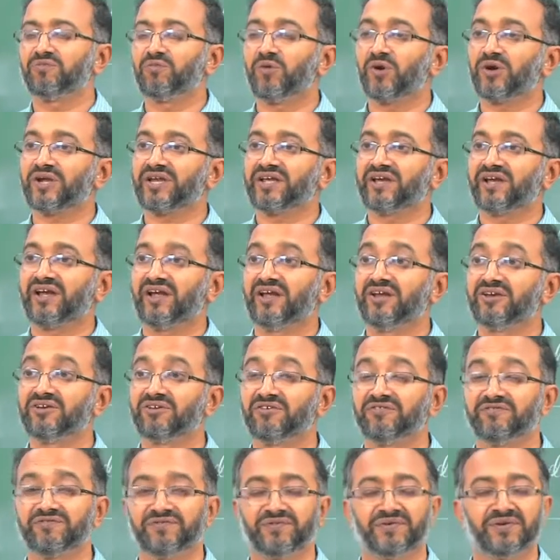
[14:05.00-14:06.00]
what kind
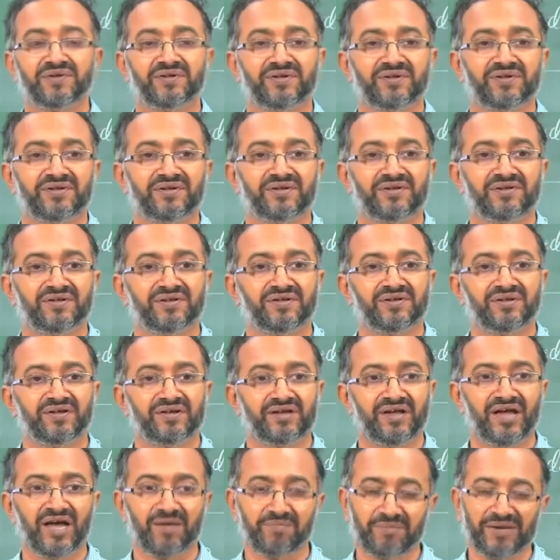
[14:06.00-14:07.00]
of
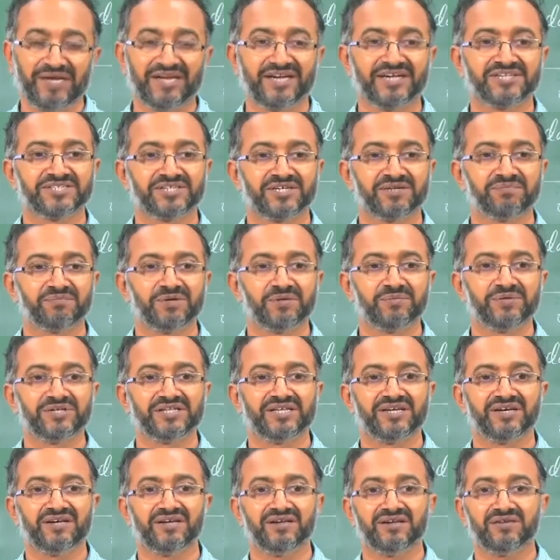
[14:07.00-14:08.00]
application may be
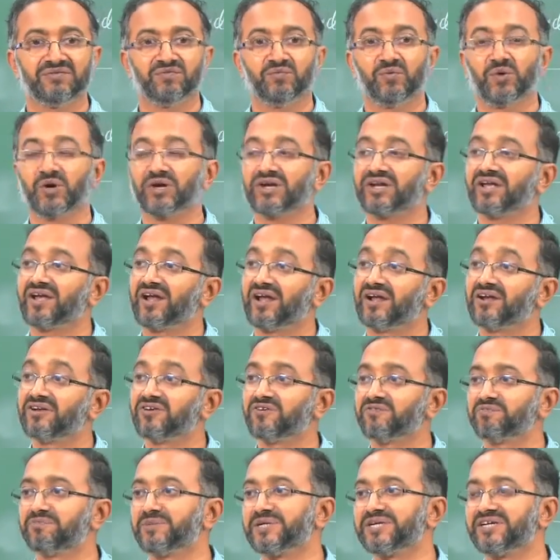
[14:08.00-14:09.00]
there, what kind
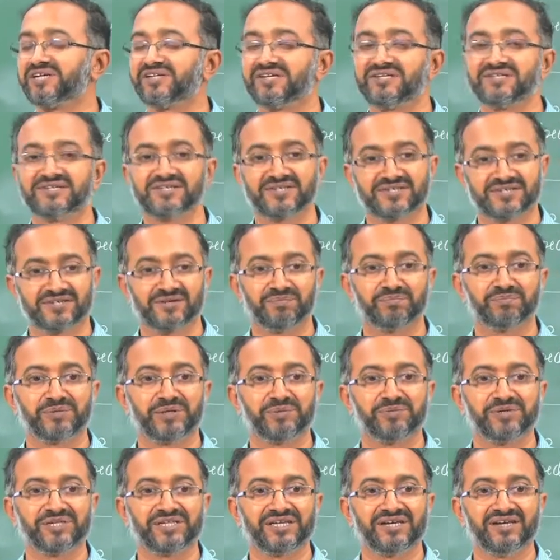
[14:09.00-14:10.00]
of material system
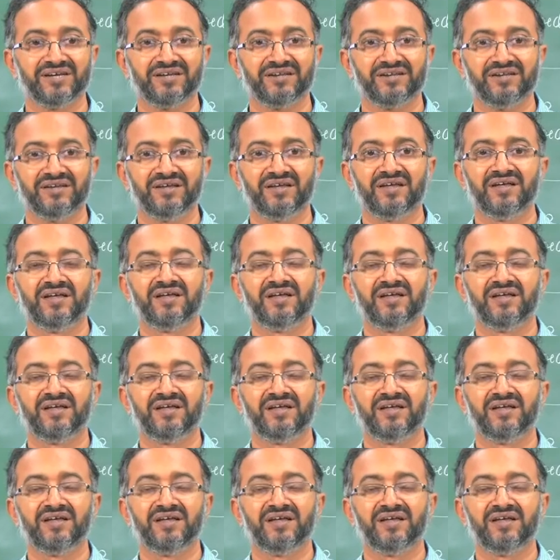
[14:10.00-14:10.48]
may be there,